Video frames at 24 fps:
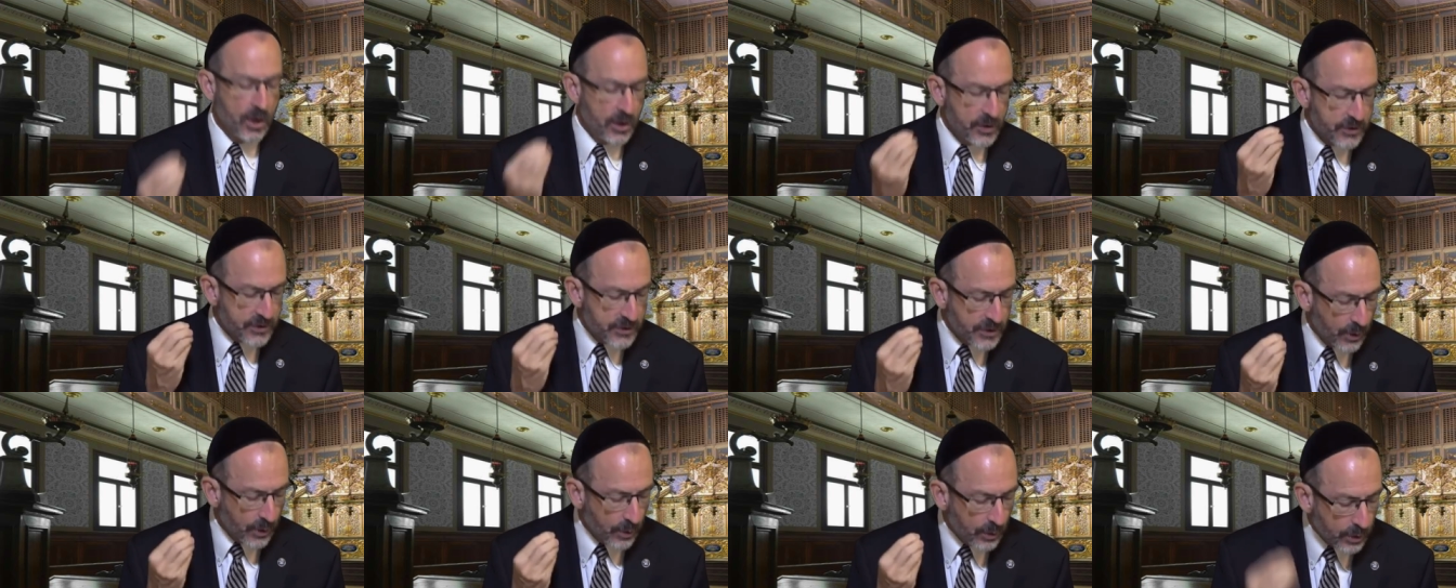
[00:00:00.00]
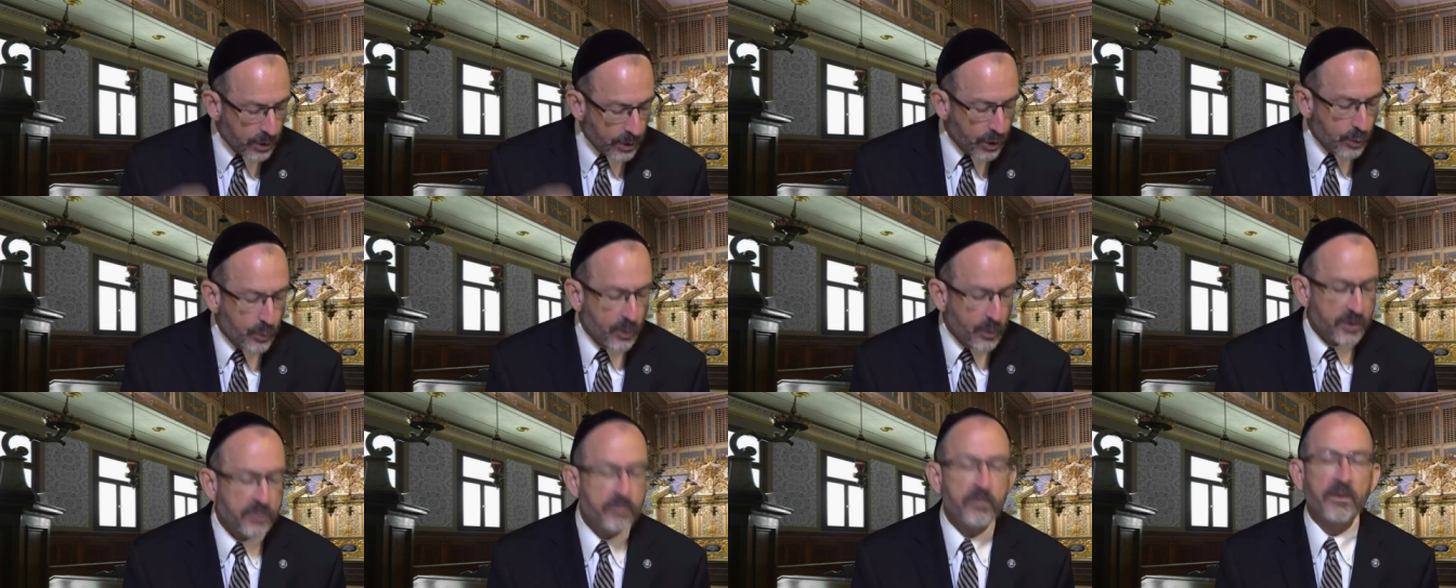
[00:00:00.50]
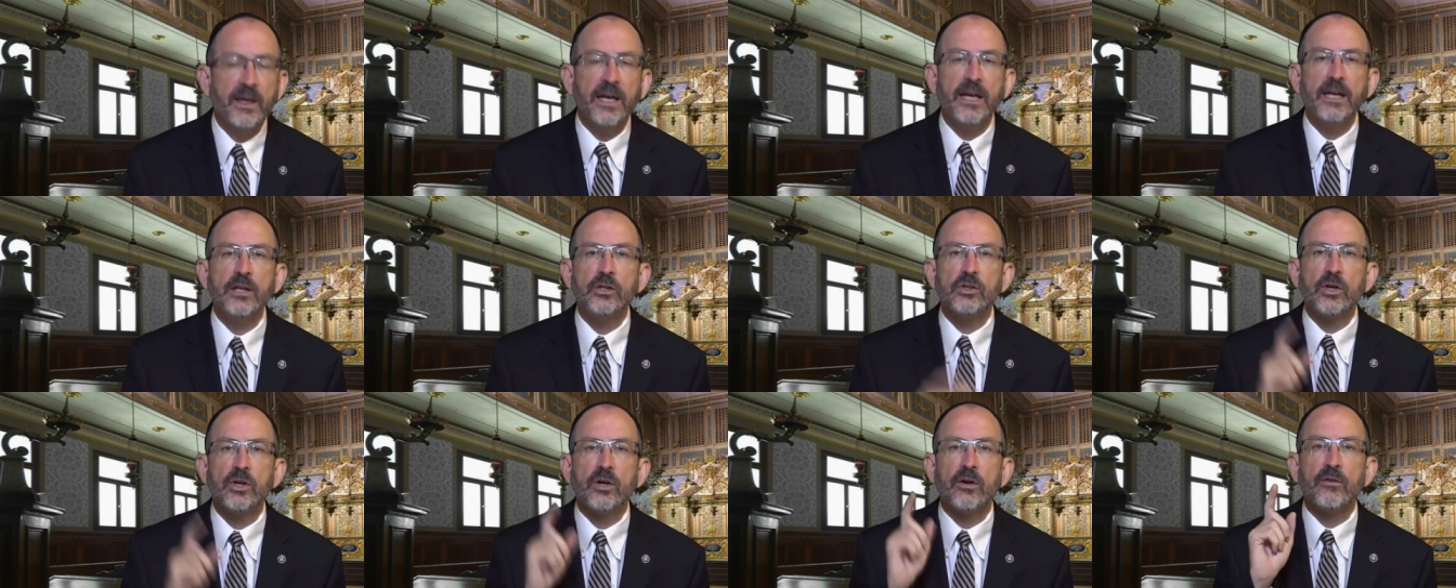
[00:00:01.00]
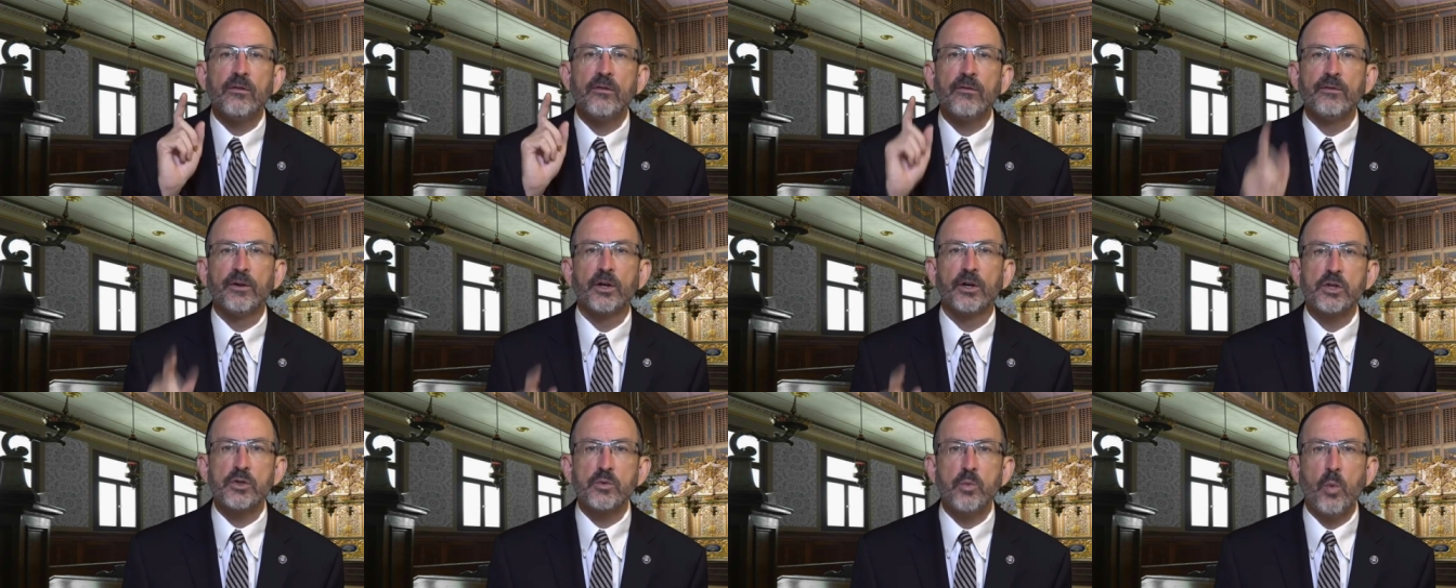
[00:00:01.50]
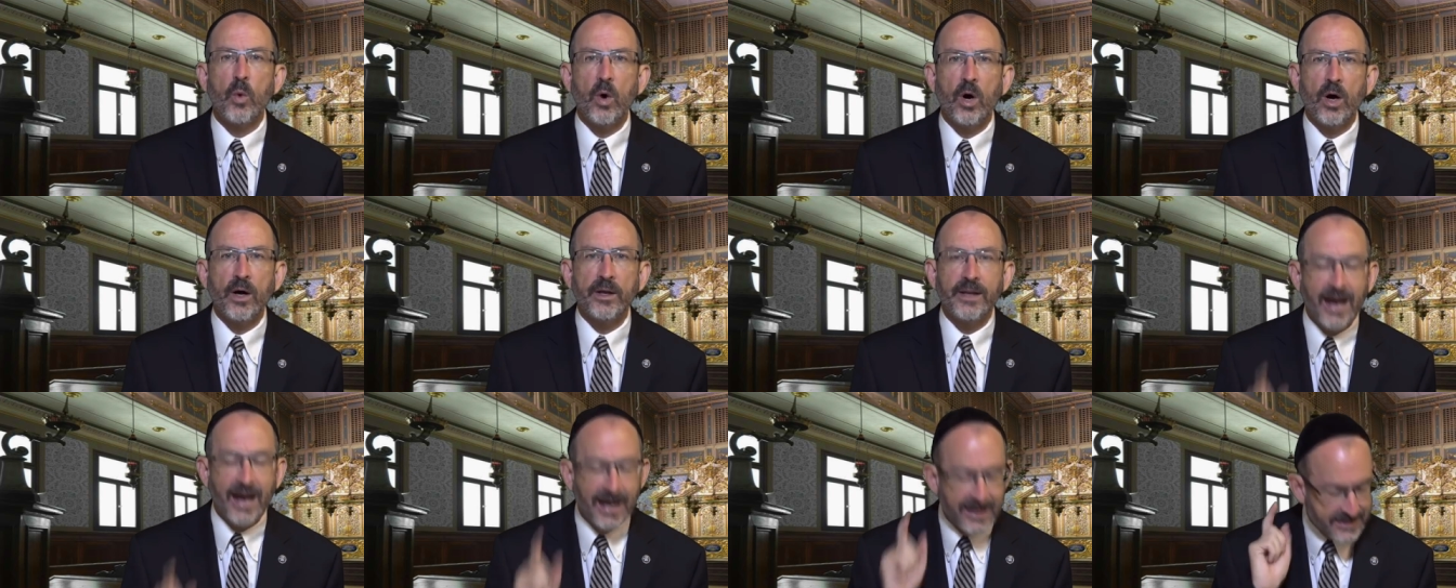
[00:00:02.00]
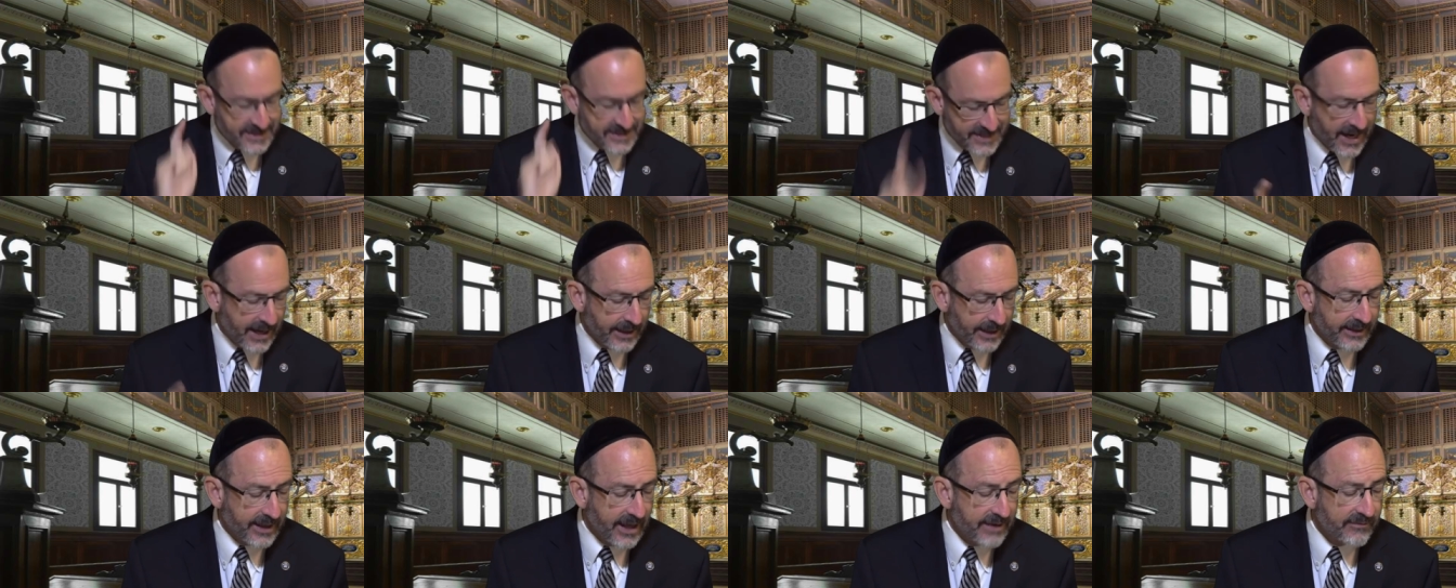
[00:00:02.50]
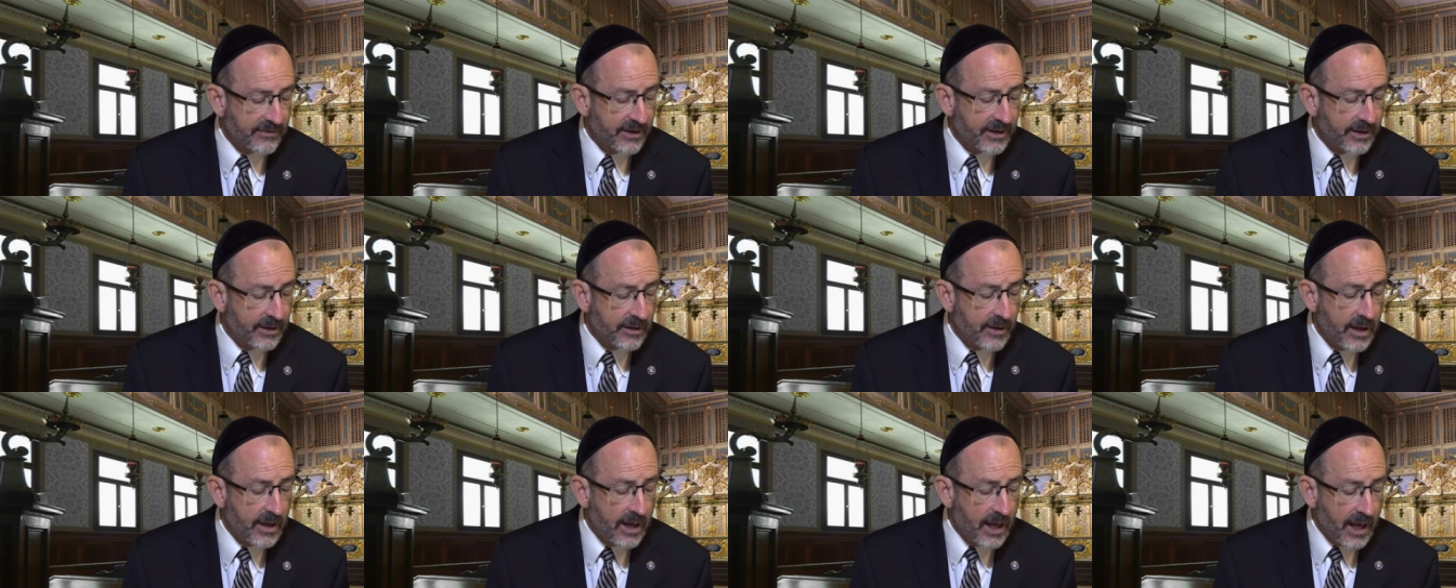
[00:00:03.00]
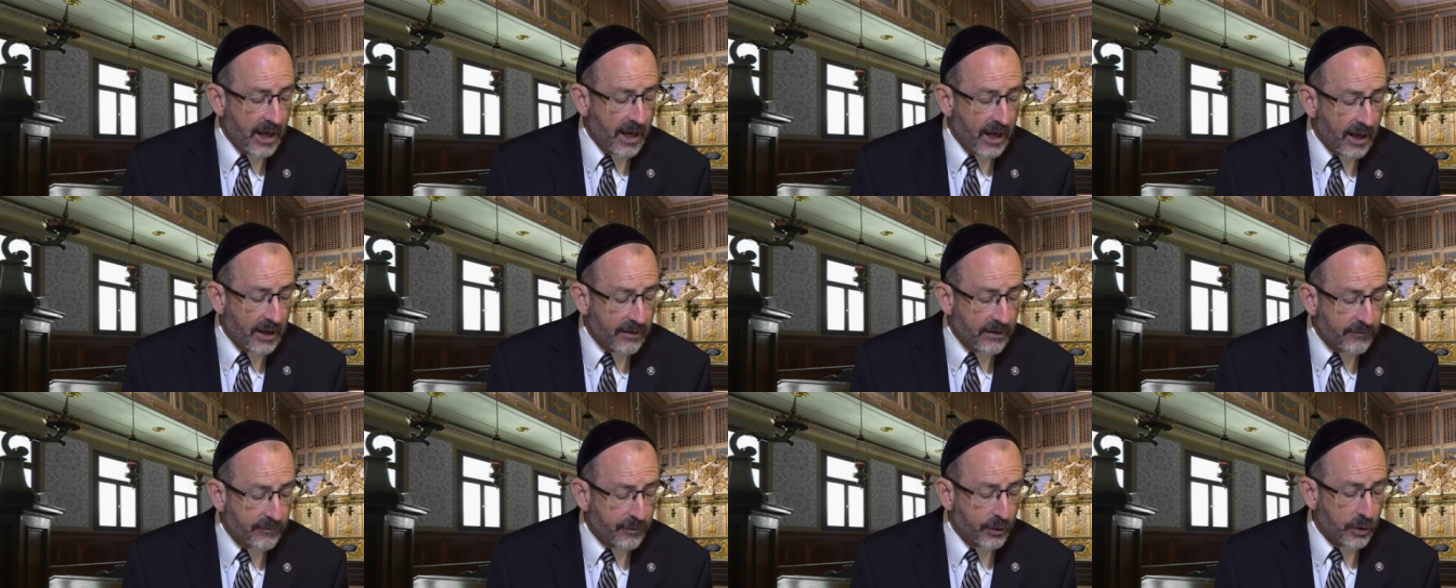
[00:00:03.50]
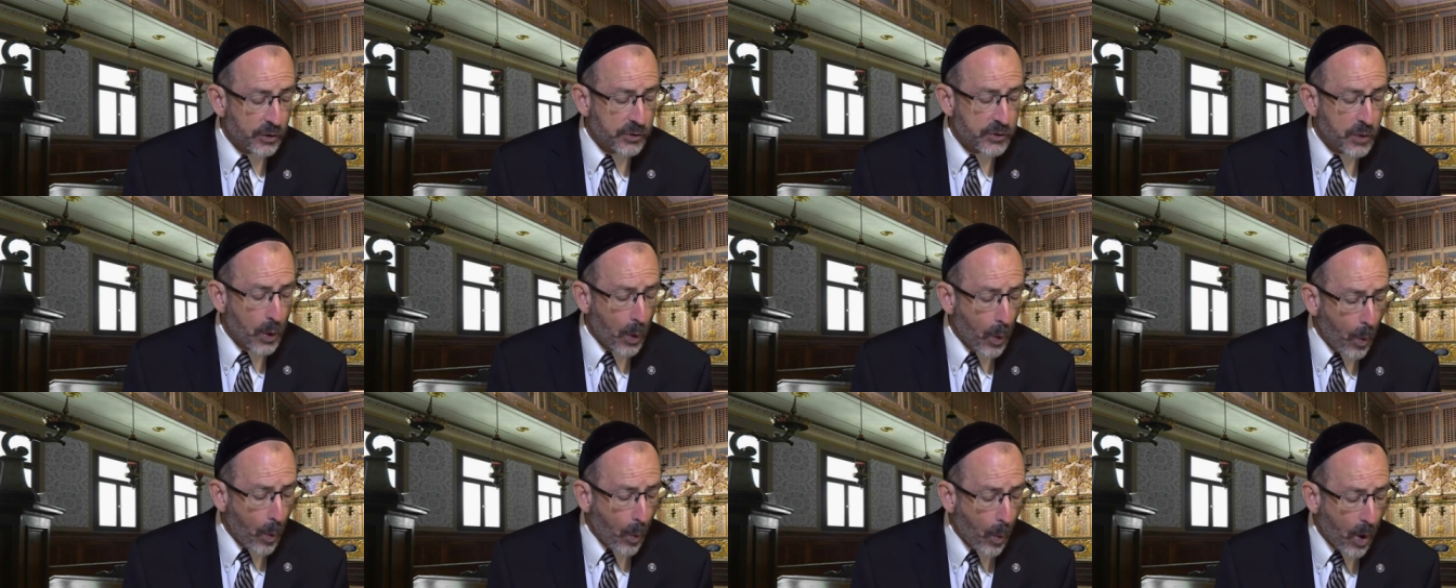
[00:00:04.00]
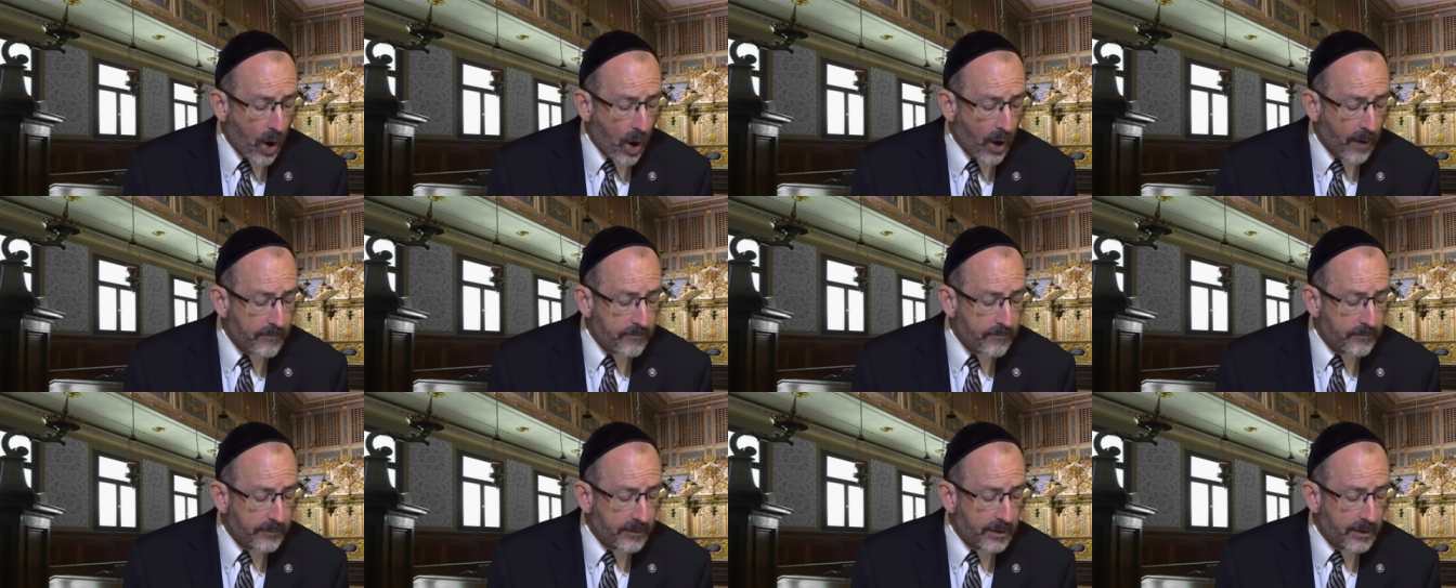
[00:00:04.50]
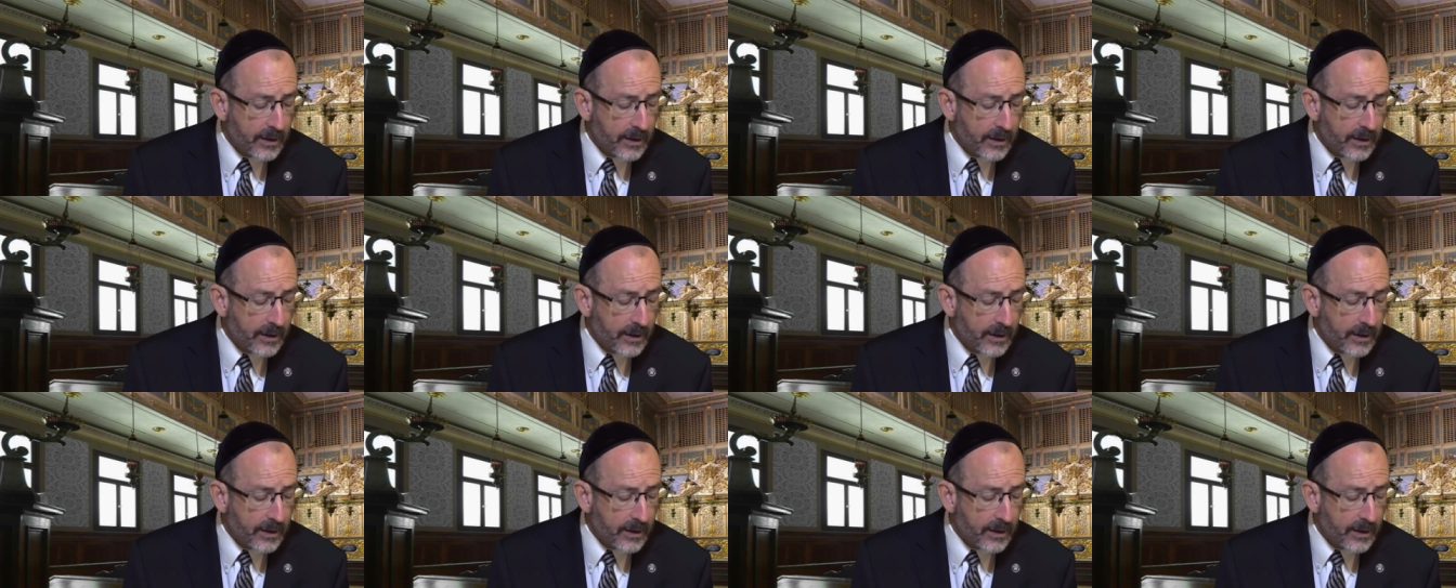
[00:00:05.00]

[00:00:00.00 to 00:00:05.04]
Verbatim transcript: So look with me to verse 1, Isaiah 11 and verse 1.